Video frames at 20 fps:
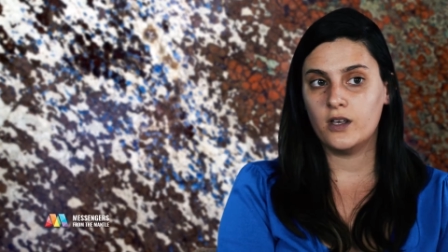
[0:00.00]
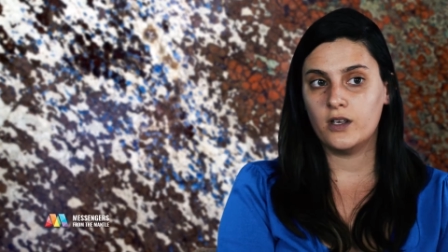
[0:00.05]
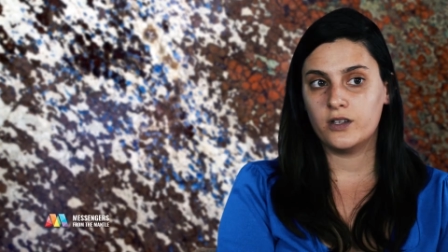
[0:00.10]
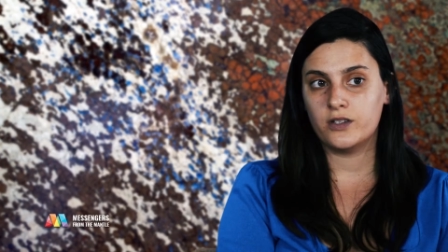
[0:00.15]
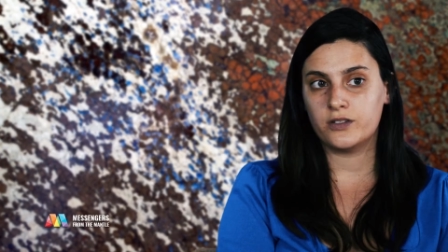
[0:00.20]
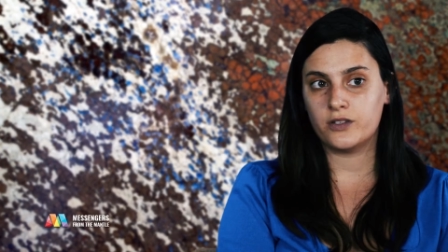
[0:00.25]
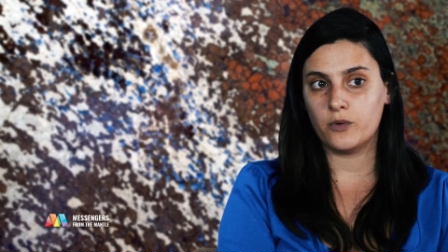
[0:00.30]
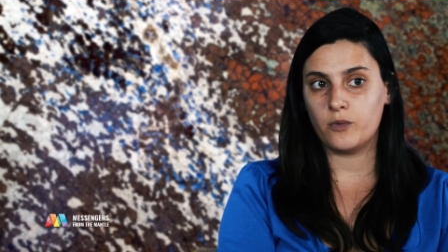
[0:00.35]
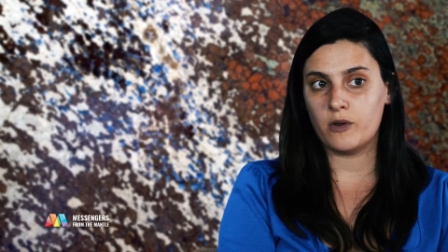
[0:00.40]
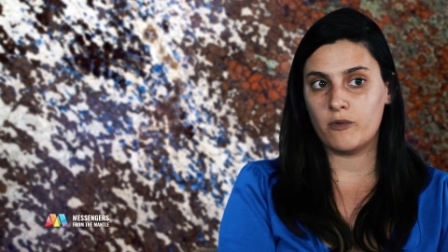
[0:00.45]

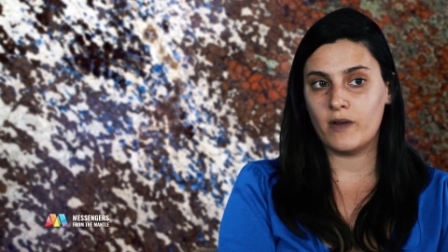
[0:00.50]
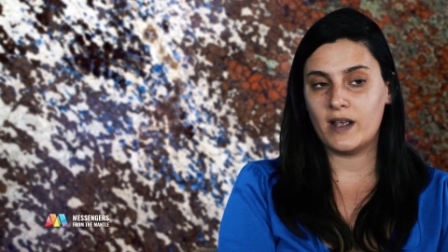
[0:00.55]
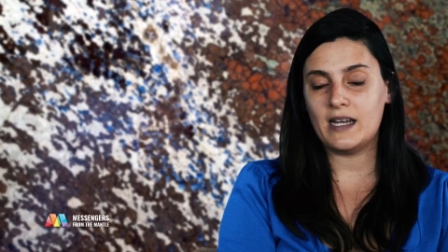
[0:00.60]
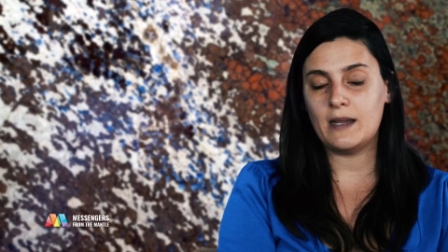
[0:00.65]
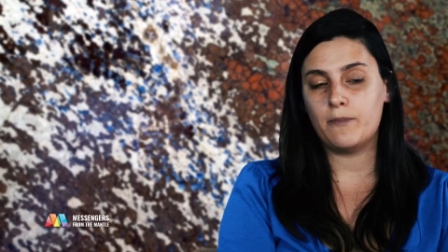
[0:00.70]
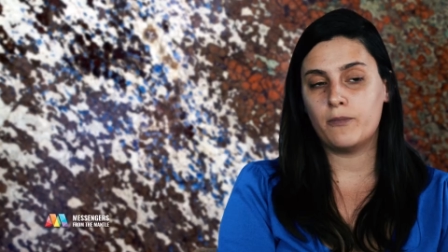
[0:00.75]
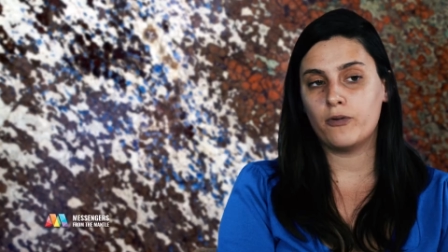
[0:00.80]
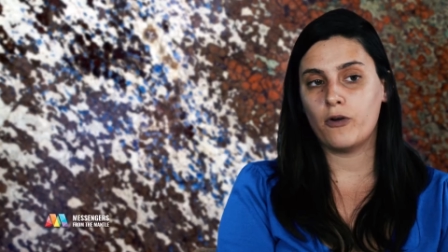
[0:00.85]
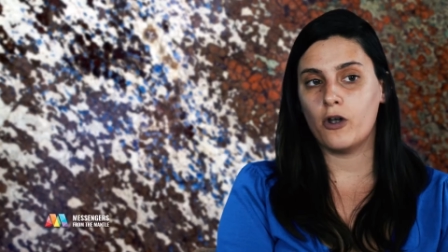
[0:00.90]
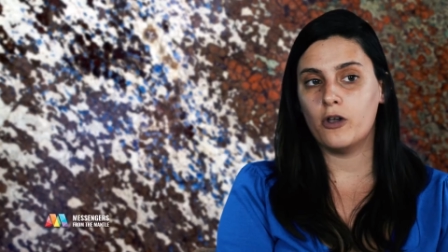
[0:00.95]
So we're really
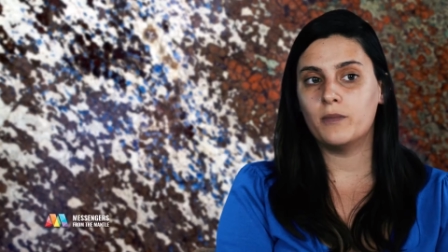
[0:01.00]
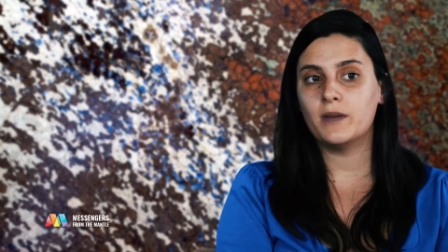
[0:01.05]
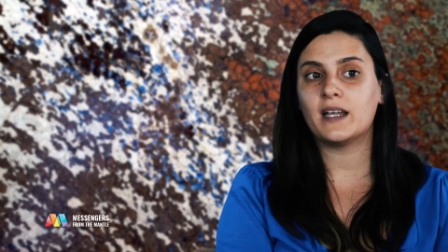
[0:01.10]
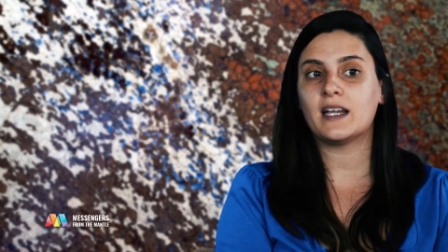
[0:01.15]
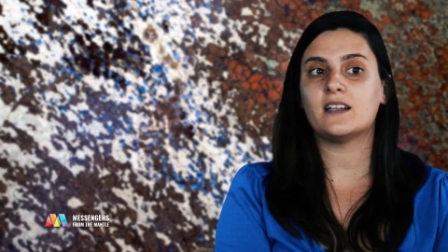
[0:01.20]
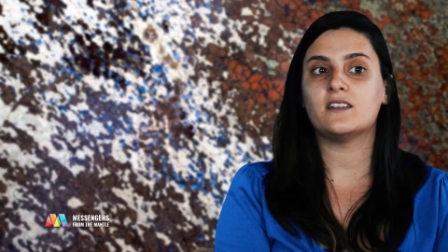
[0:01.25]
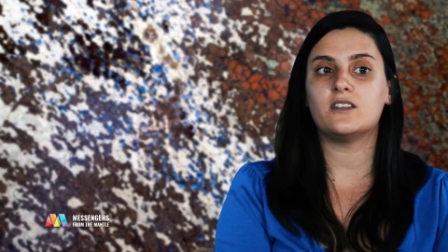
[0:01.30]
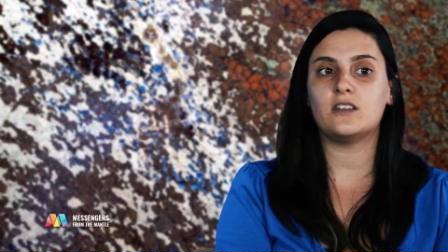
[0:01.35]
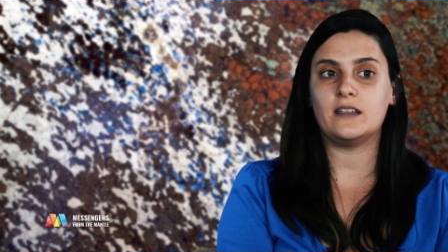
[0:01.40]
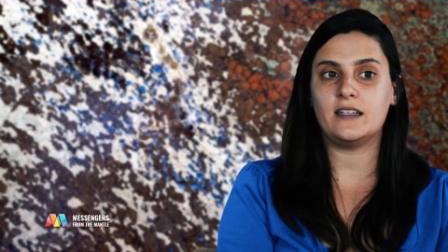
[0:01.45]
probing
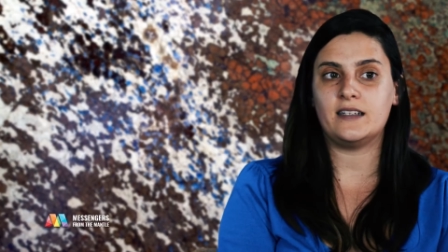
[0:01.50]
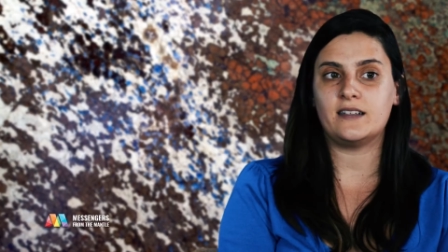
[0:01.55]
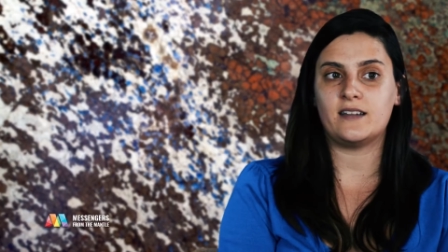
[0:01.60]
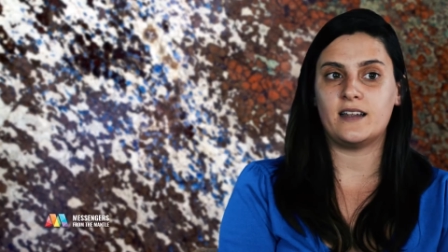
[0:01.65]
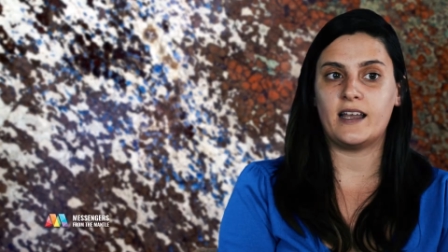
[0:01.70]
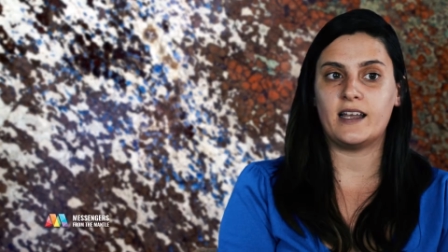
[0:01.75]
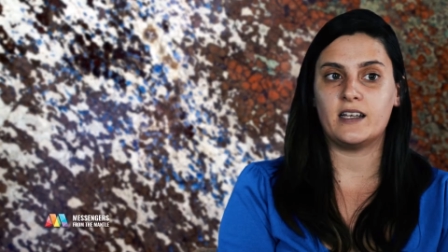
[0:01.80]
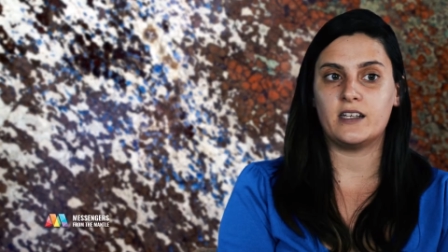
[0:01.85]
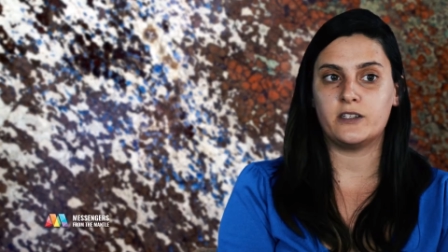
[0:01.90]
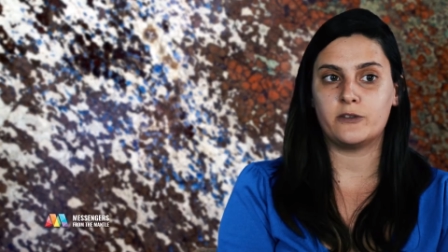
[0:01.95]
into these
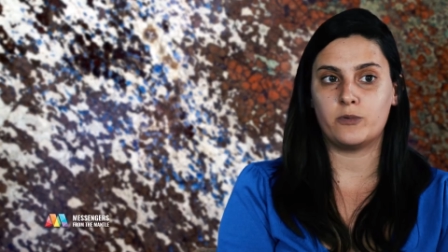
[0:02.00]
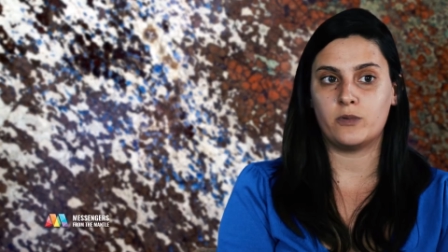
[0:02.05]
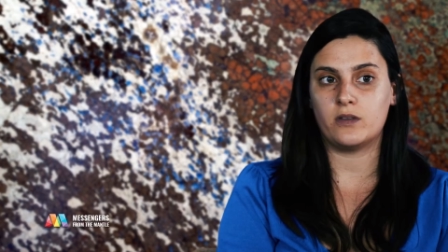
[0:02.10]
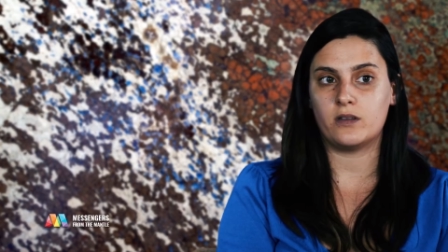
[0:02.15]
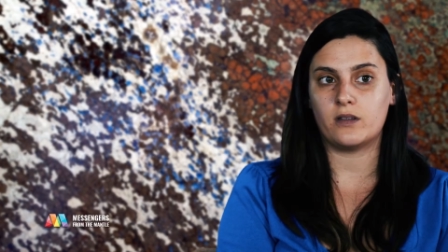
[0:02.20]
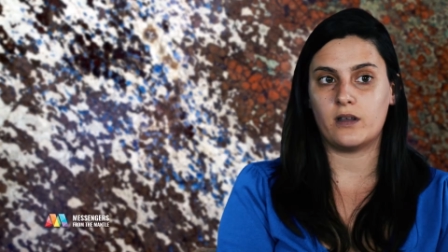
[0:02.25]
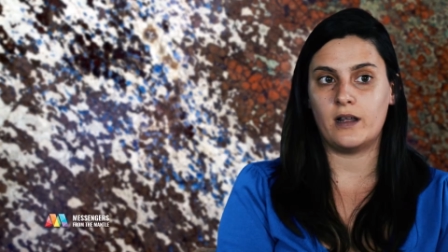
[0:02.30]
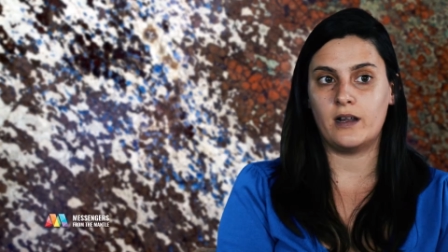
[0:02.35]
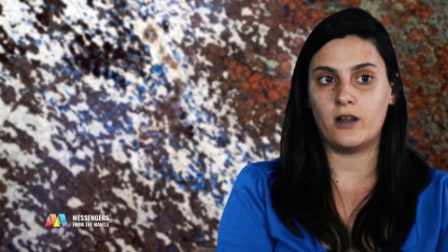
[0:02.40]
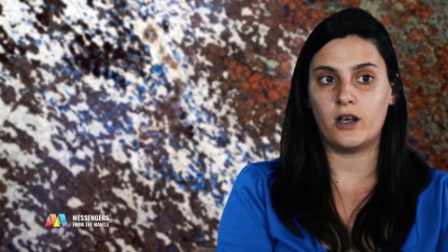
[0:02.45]
layers
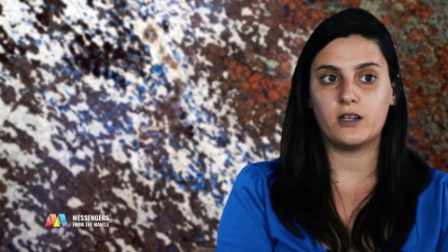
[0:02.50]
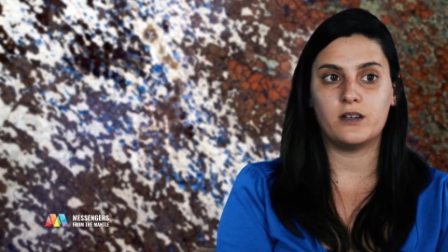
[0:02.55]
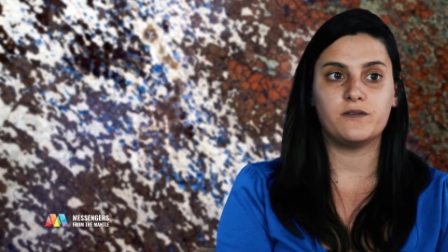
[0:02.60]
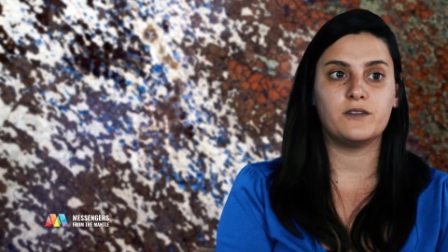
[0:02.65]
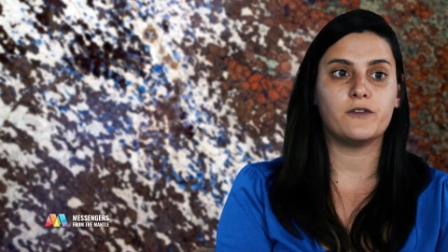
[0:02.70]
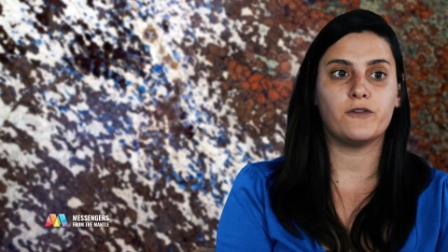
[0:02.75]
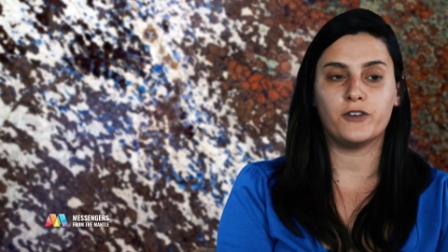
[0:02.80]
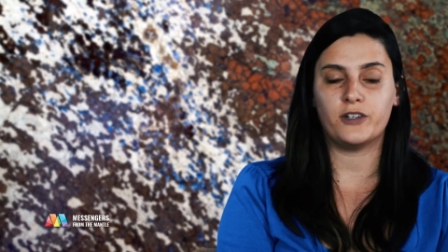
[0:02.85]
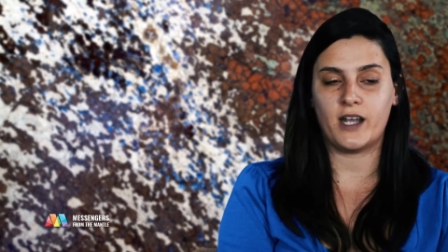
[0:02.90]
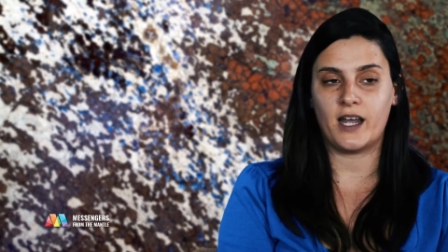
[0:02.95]
with a lot of
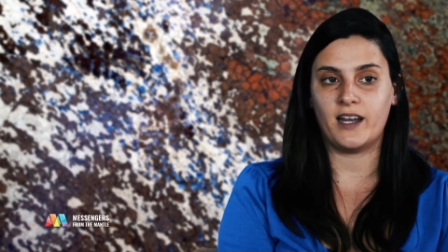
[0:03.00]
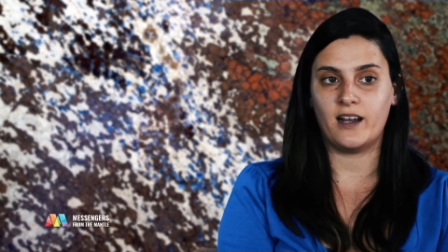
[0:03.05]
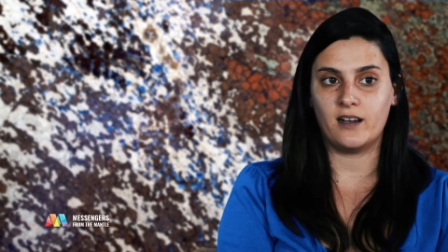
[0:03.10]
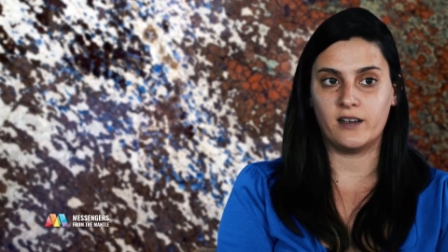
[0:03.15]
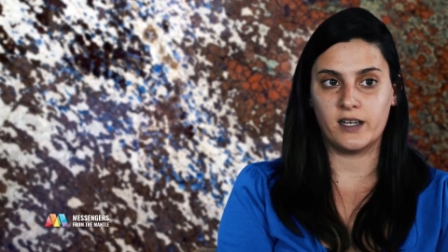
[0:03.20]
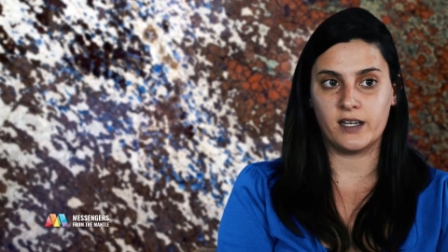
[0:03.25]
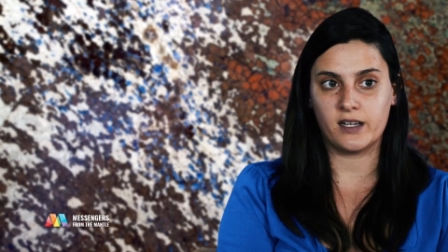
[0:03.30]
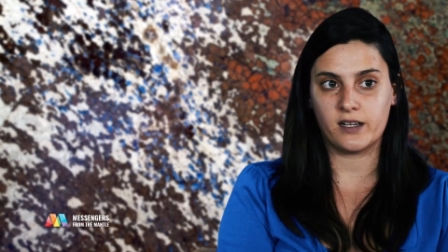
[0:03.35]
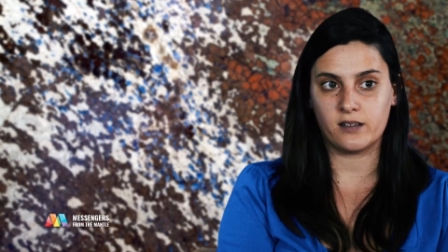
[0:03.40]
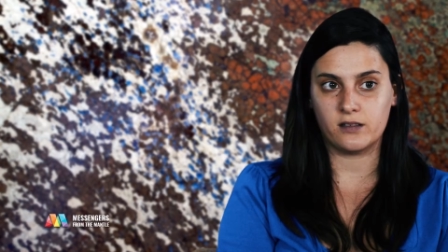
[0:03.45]
different
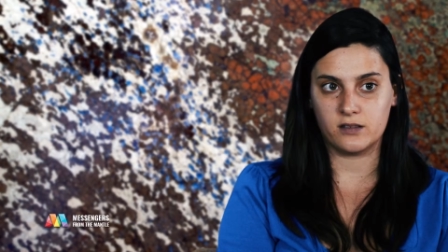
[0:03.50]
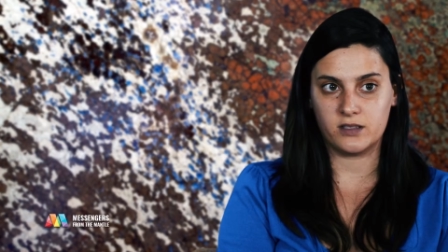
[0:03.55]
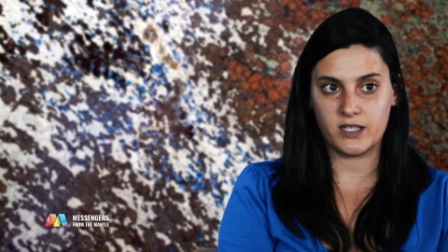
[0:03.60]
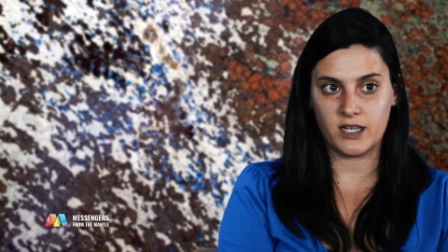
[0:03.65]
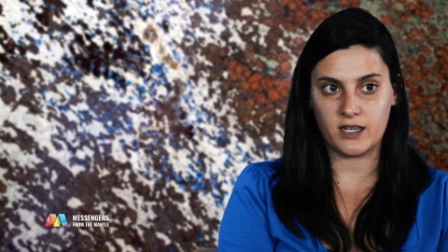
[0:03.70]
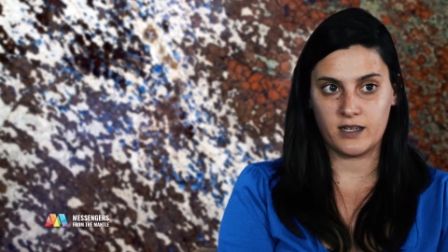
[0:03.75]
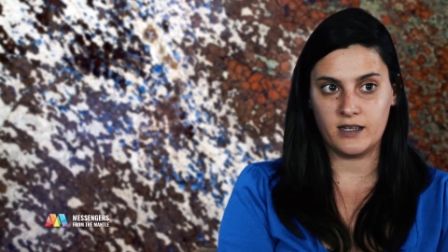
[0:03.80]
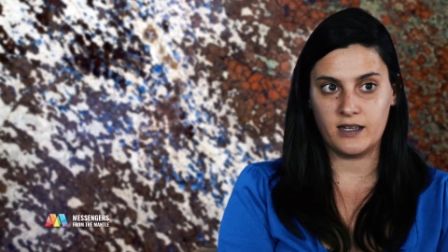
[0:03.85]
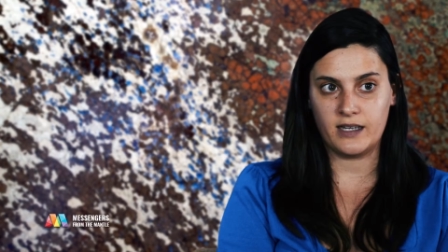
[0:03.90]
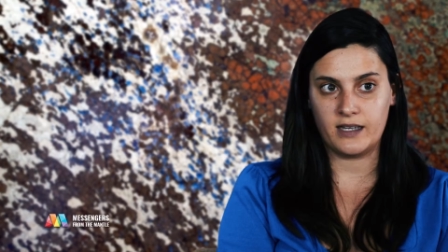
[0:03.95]
analytical
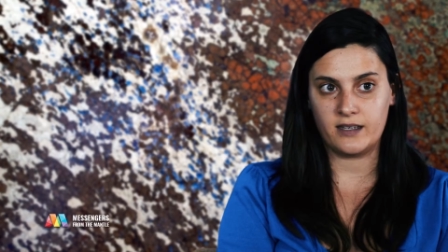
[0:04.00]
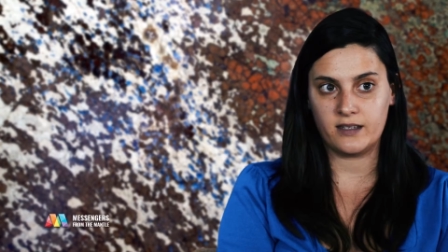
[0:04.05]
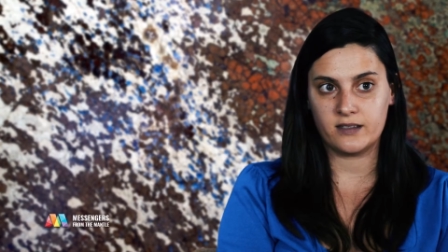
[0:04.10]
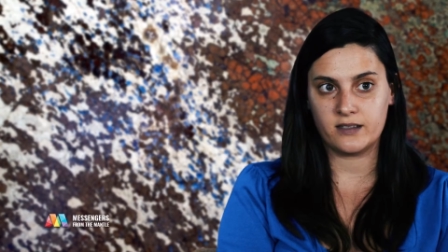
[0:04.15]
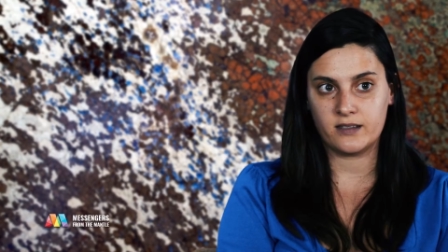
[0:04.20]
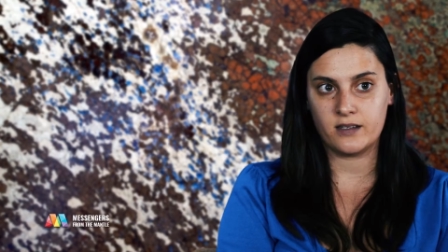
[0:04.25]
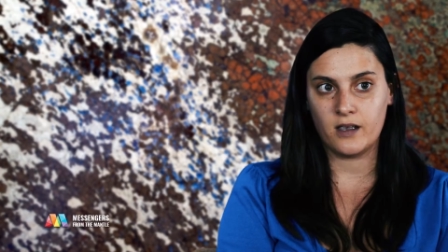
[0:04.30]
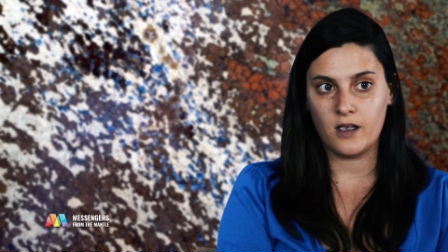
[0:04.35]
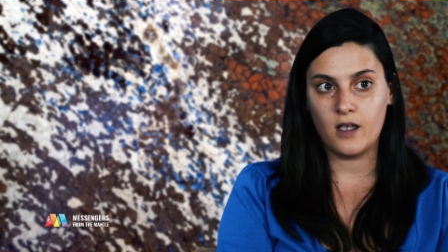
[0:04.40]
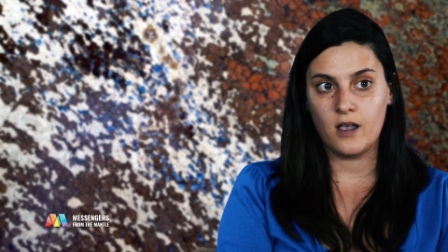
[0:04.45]

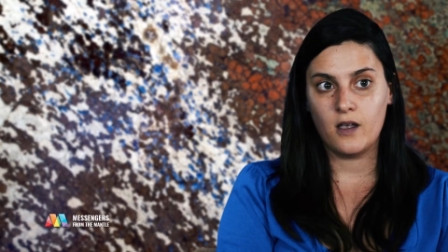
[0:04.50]
techniques.